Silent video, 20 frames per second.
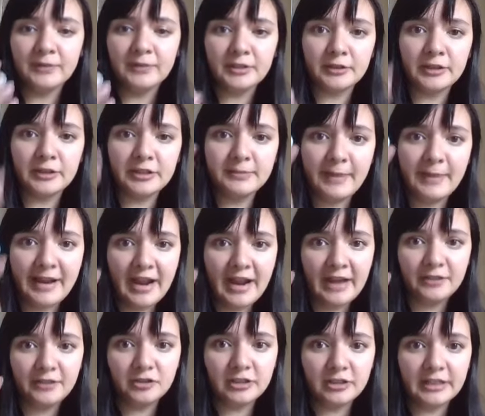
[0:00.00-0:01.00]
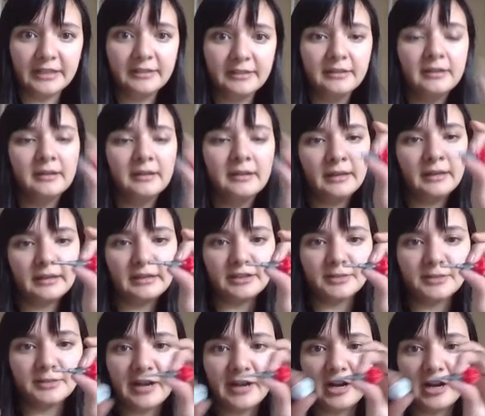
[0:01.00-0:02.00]
So here's my hydrogen, and
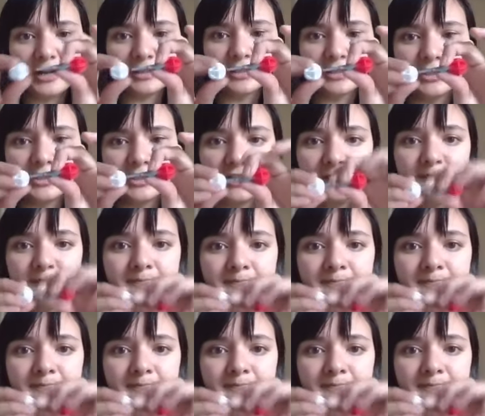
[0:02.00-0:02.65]
here's my oxygen.